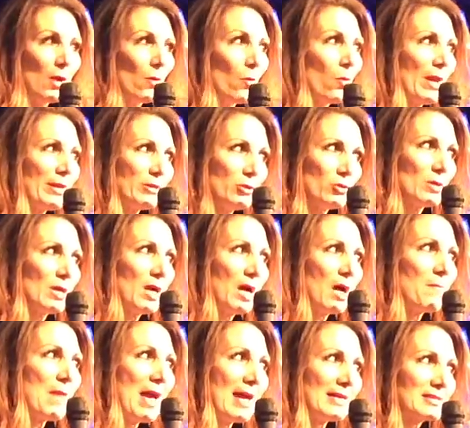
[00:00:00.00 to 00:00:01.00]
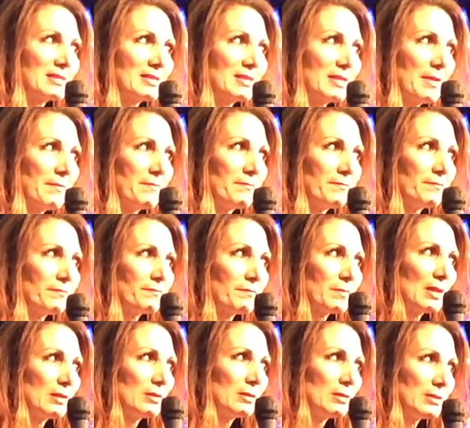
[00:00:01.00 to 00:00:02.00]
When you come, ask him,
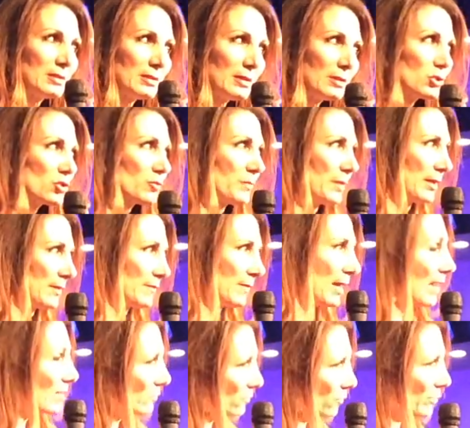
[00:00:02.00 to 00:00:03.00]
teach me how to